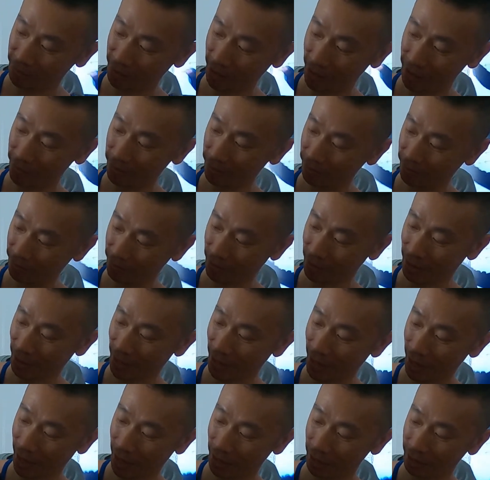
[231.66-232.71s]
tape
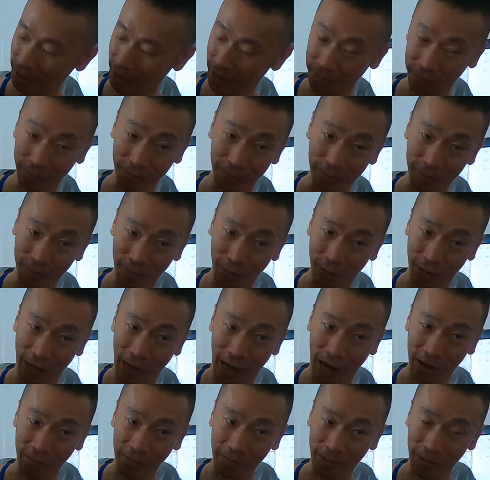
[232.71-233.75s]
and a
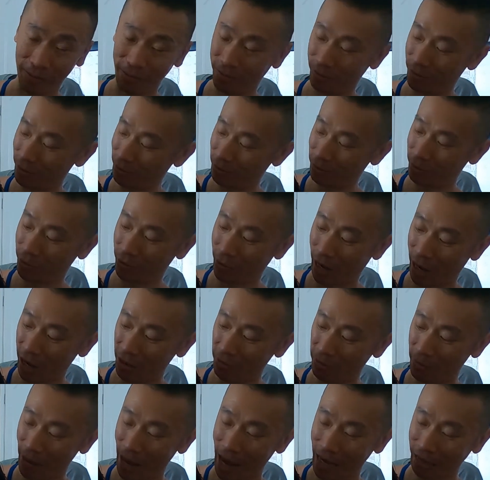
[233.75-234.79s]

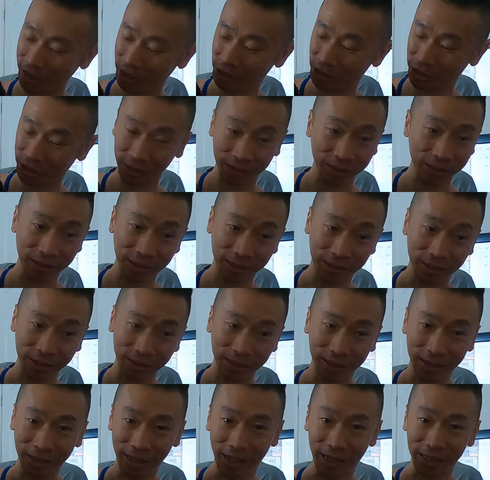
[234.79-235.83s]
morale patch.
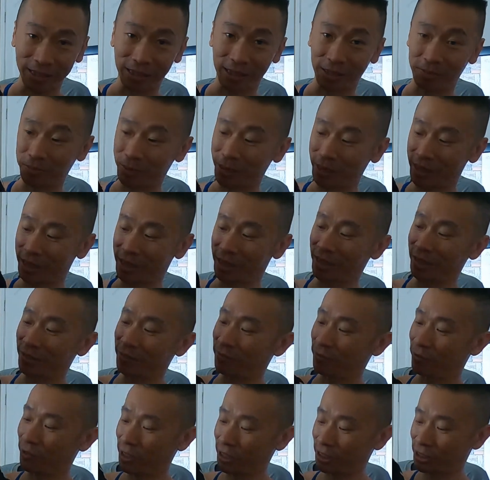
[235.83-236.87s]
And speaking
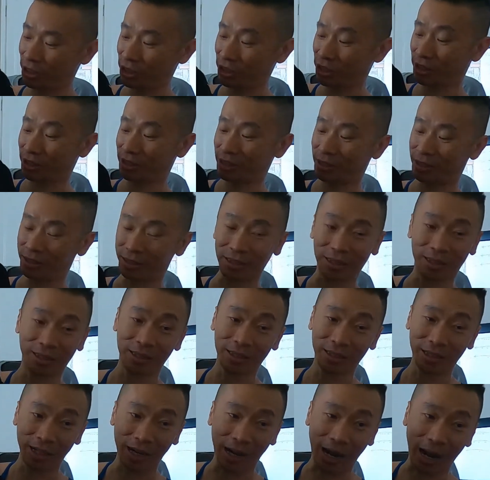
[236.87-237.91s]
of which,
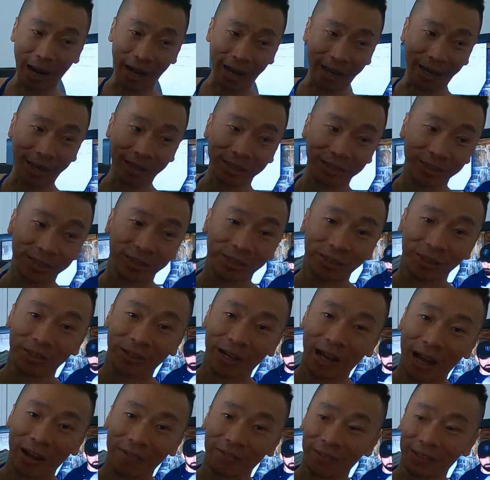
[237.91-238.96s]
I do
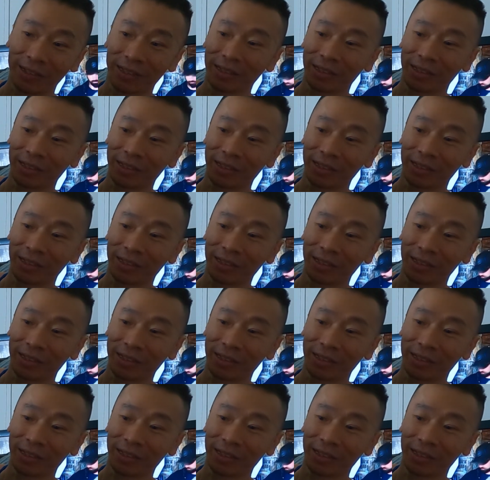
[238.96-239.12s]
have